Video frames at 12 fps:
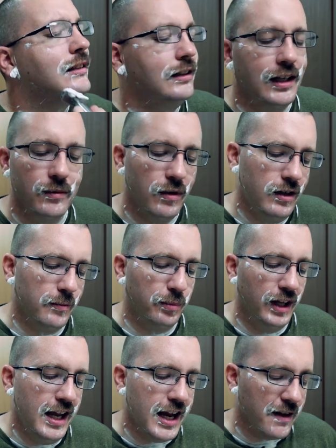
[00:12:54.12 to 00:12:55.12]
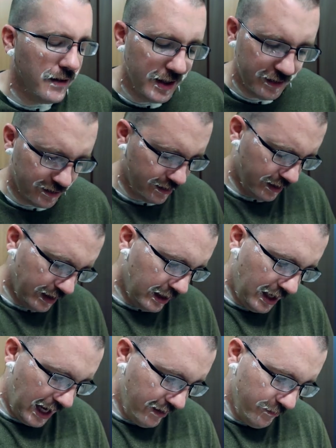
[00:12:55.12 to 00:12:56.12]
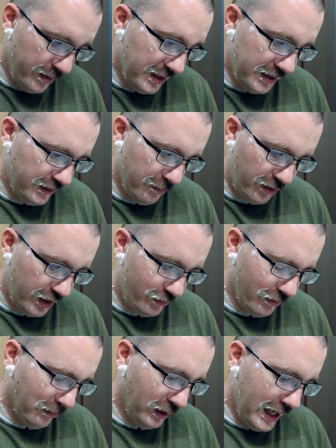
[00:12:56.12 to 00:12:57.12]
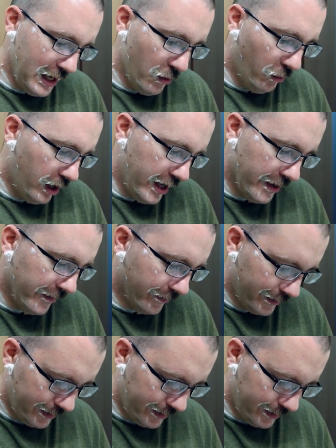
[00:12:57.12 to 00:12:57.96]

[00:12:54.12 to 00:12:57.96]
Ah, what a blade. I haven't been this impressed with a blade in a while.